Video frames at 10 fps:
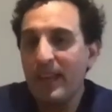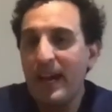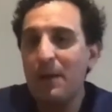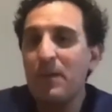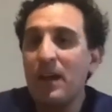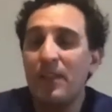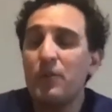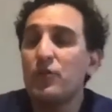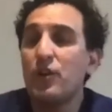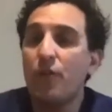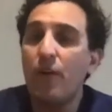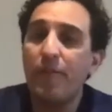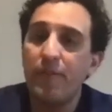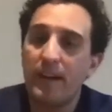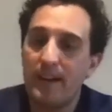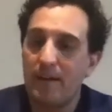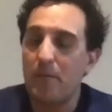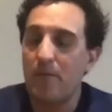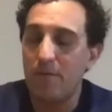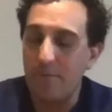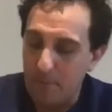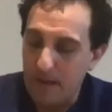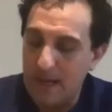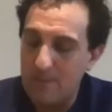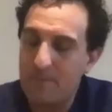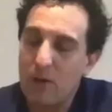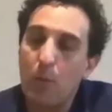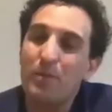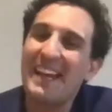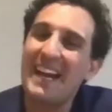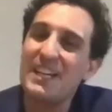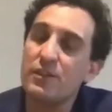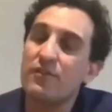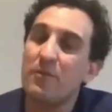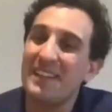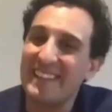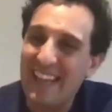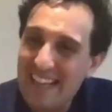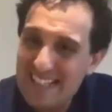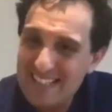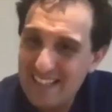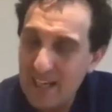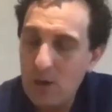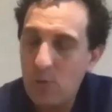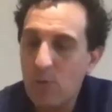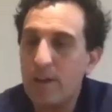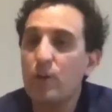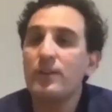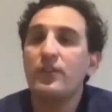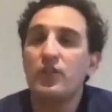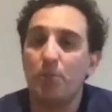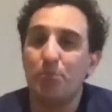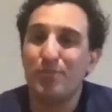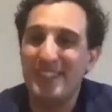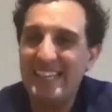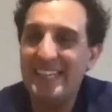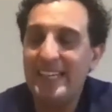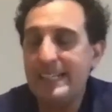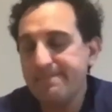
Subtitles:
There was horrific complications from the legs where you couldn't stop bleeding.